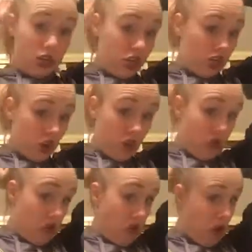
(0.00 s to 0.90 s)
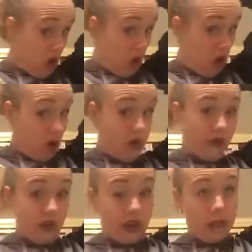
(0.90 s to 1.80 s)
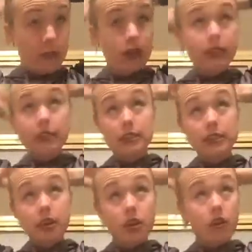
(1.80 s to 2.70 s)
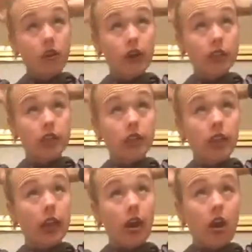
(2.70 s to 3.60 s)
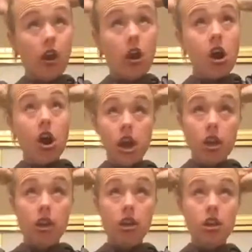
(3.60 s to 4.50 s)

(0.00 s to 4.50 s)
don't know if anybody's going to get on